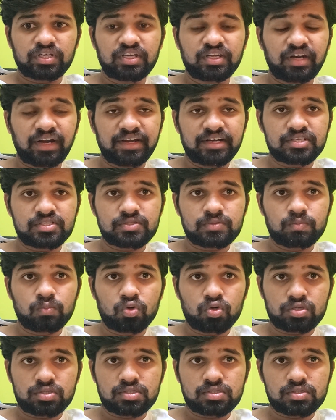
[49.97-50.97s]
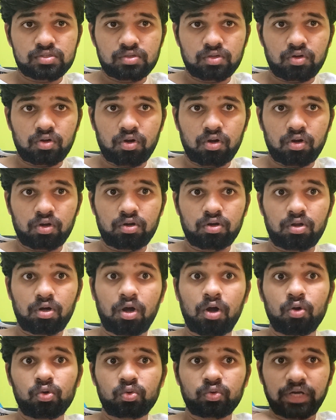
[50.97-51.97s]
he writes books on
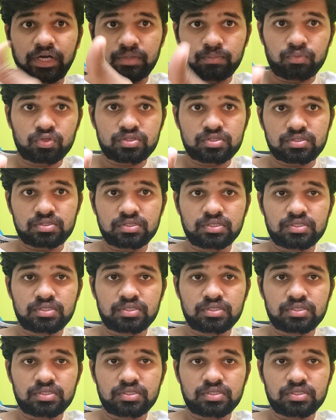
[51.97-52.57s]
how to write books.